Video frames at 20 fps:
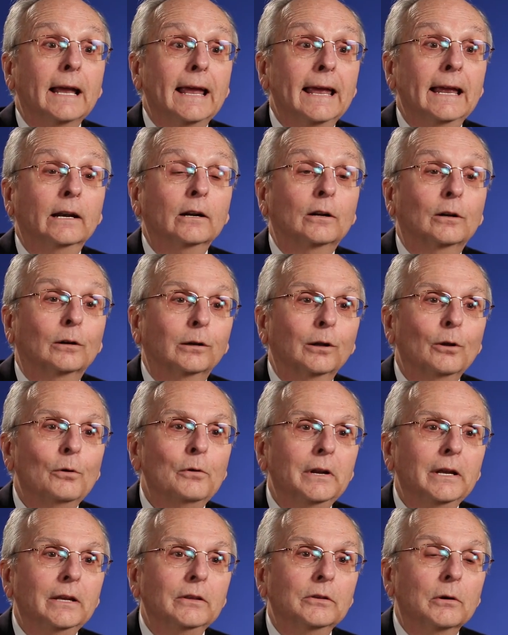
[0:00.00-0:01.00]

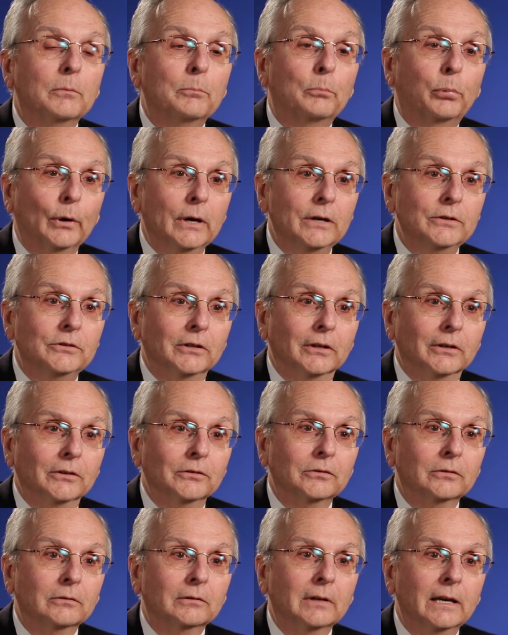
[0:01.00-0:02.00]
including the
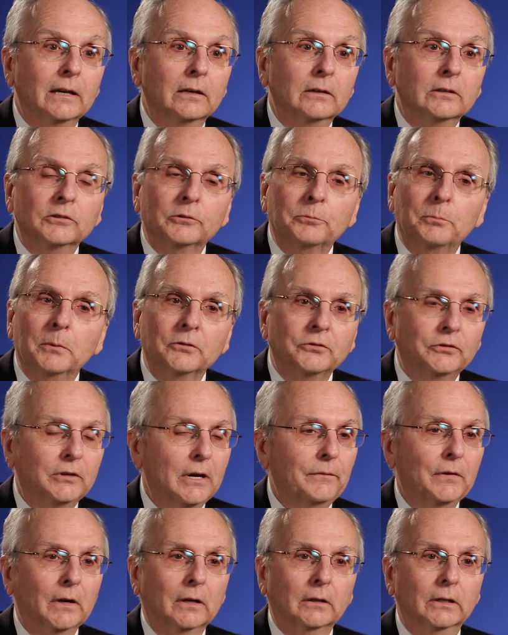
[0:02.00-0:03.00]
bridges,
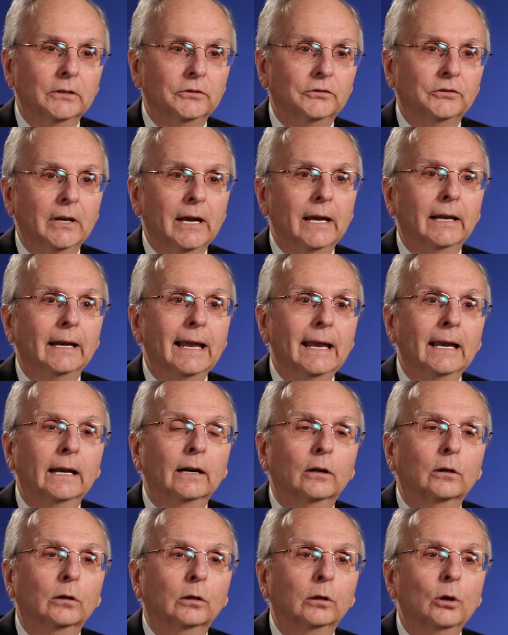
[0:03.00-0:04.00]
specifically said,
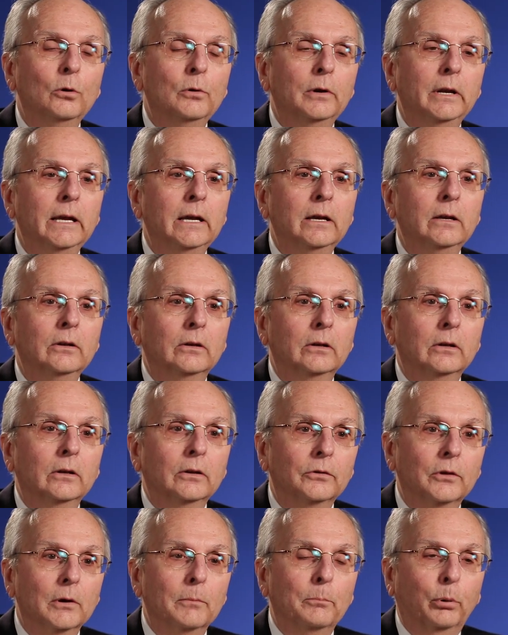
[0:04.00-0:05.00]
including
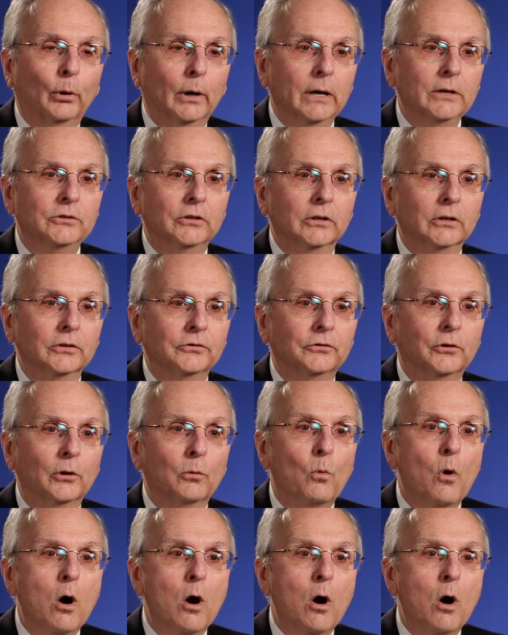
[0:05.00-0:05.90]
the bridges, the